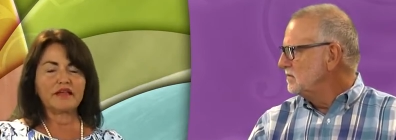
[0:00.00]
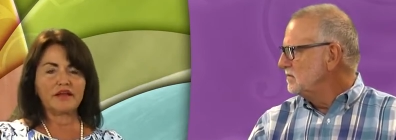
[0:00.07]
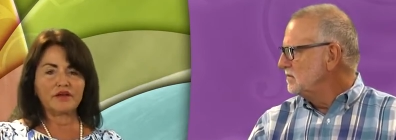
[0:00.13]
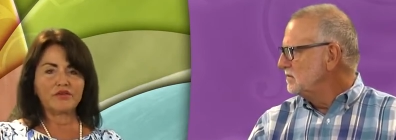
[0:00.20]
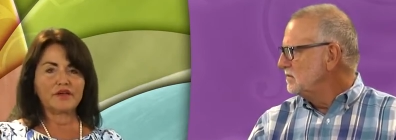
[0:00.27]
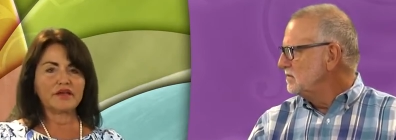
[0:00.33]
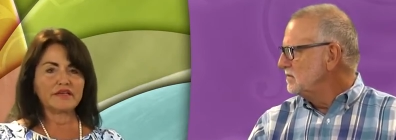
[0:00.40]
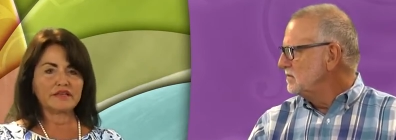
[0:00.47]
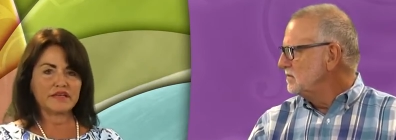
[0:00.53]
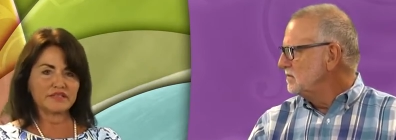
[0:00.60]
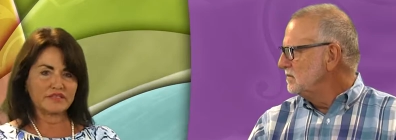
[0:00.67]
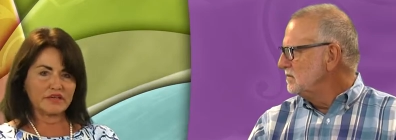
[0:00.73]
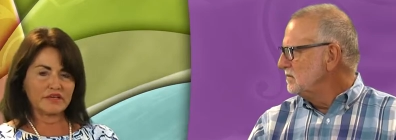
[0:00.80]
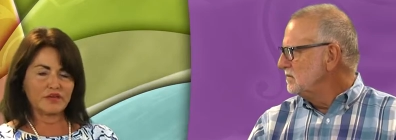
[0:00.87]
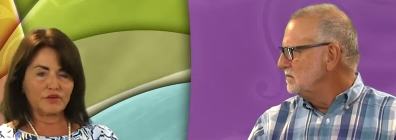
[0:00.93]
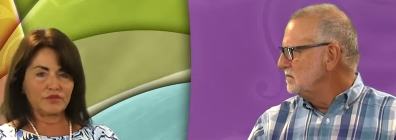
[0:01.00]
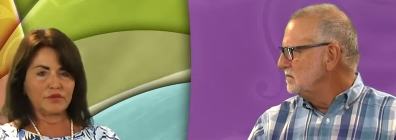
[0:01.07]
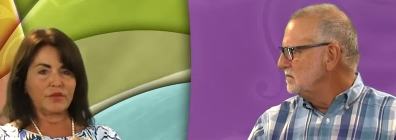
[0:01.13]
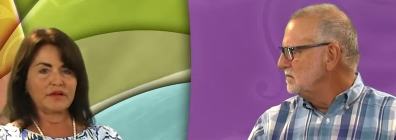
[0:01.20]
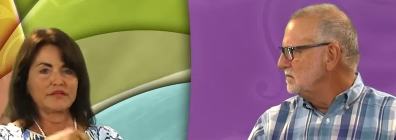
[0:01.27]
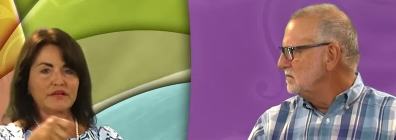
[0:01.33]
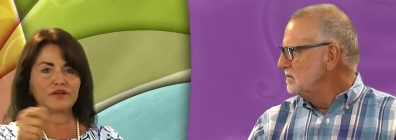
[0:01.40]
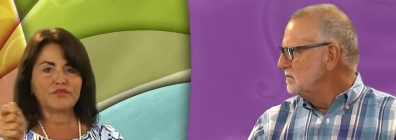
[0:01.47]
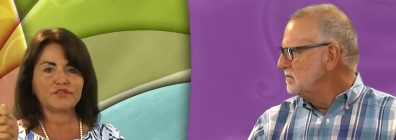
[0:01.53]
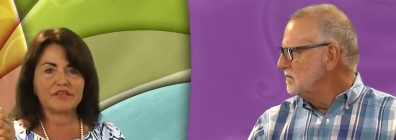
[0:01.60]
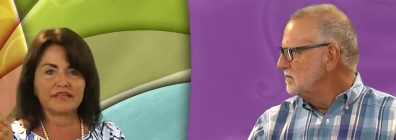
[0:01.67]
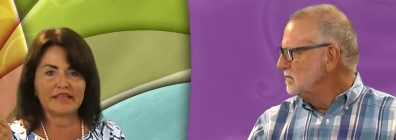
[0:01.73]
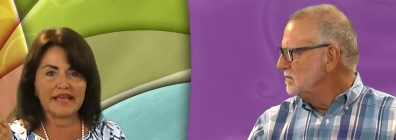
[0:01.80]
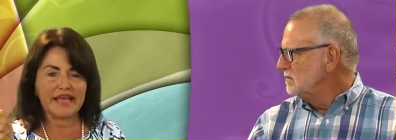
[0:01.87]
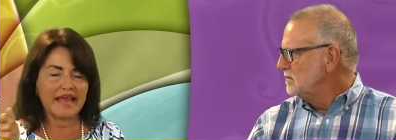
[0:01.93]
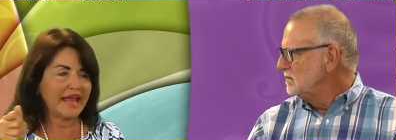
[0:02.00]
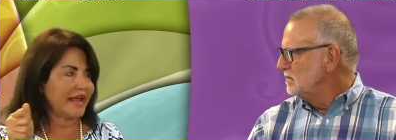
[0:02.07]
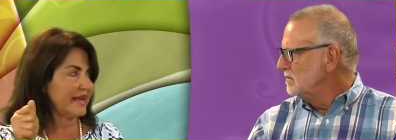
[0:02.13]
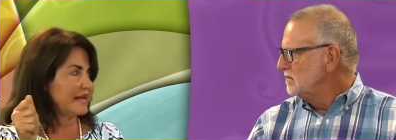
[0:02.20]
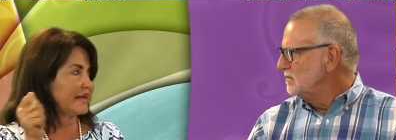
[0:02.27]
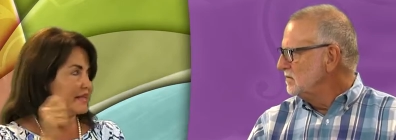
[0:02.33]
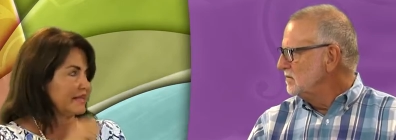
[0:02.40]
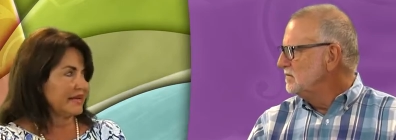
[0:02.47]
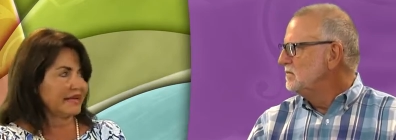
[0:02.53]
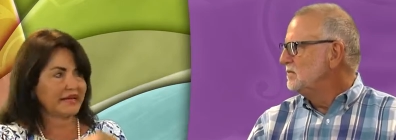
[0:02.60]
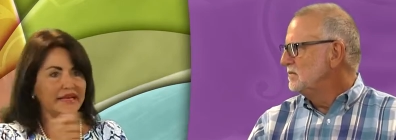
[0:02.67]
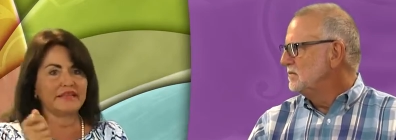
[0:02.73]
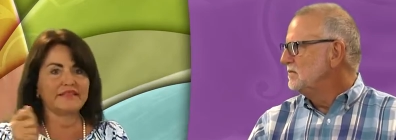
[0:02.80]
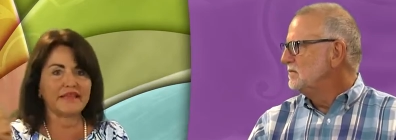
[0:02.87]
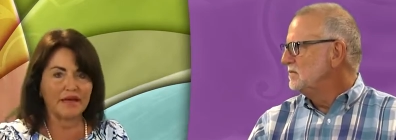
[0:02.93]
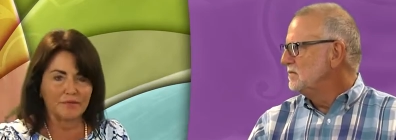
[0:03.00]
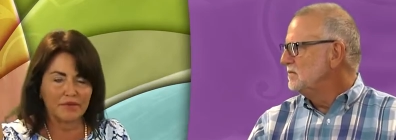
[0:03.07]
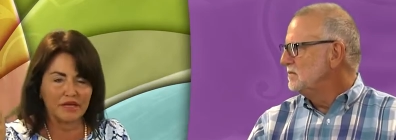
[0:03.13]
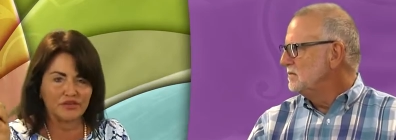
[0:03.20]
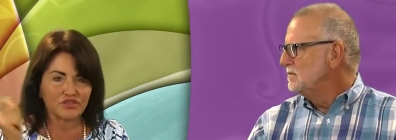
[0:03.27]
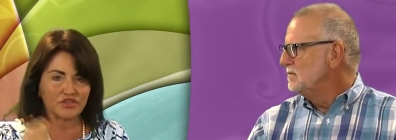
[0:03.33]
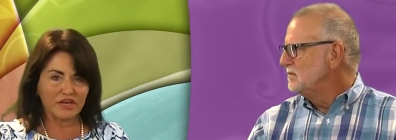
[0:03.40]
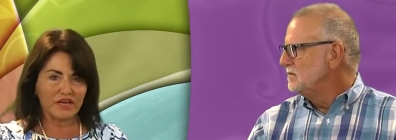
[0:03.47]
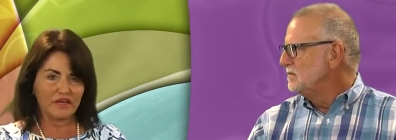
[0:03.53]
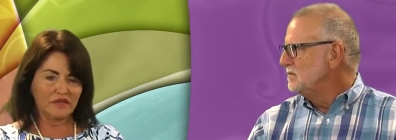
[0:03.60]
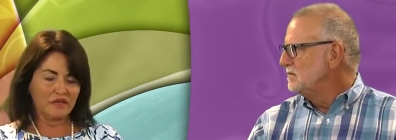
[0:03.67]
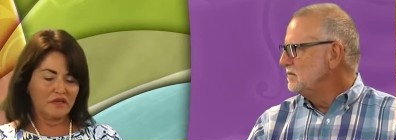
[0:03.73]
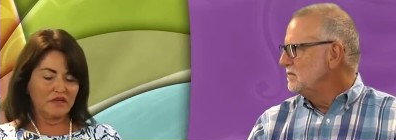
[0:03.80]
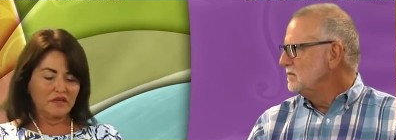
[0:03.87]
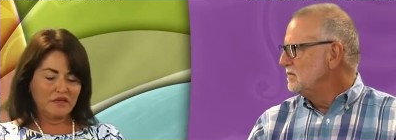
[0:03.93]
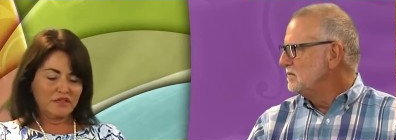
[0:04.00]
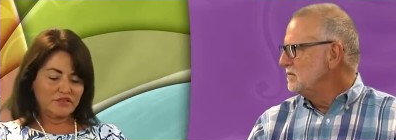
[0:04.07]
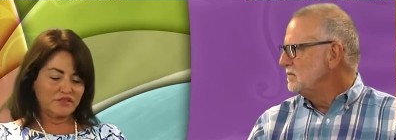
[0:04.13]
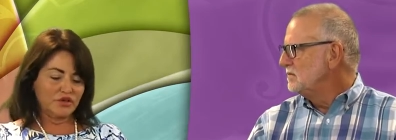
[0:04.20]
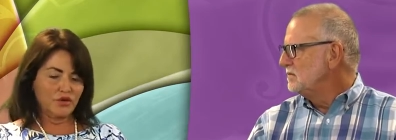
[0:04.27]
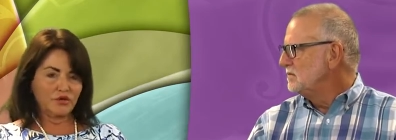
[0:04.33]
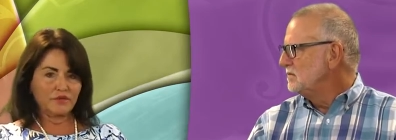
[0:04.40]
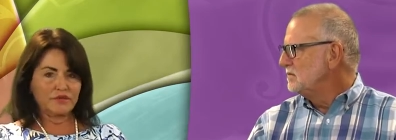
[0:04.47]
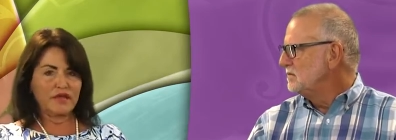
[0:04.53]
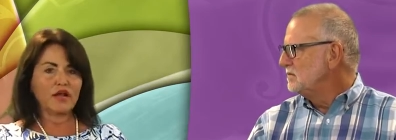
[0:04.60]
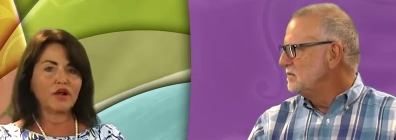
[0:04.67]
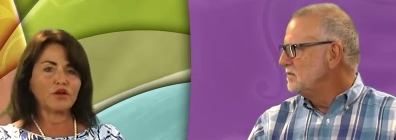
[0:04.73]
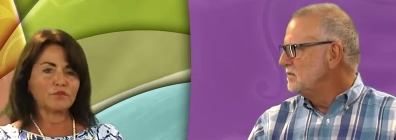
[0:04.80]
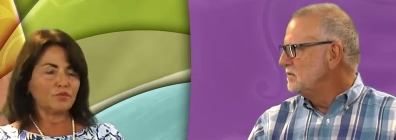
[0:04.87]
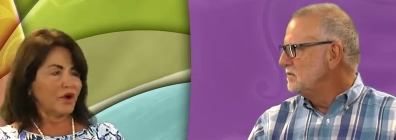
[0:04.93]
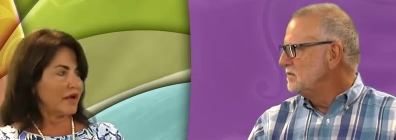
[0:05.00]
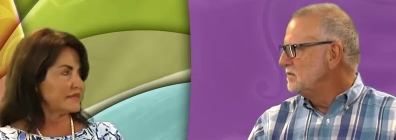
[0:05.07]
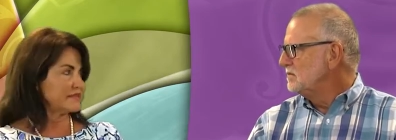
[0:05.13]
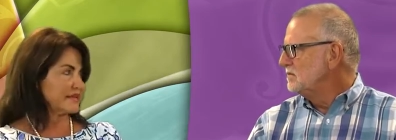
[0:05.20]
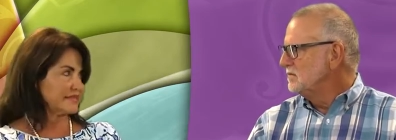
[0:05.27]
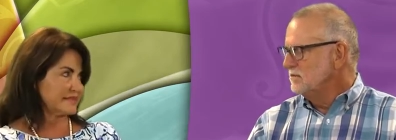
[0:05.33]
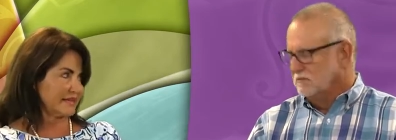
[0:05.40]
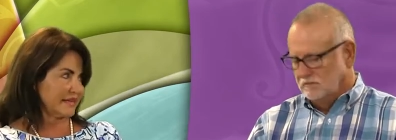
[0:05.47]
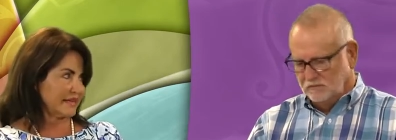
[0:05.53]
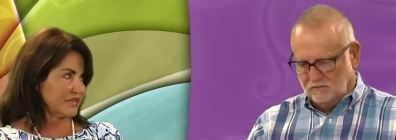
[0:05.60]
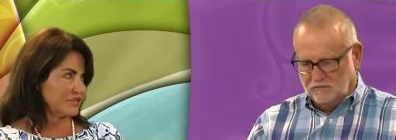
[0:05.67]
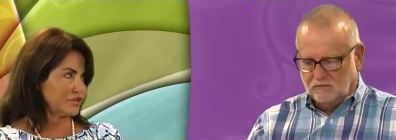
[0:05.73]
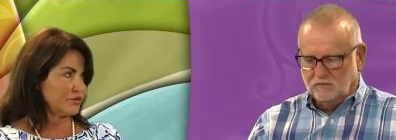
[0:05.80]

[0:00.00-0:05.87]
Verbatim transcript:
Speaker 1: area doesn't you know they write down everything they ate and they didn't eat that much and so they aren't processing it mm-hmm.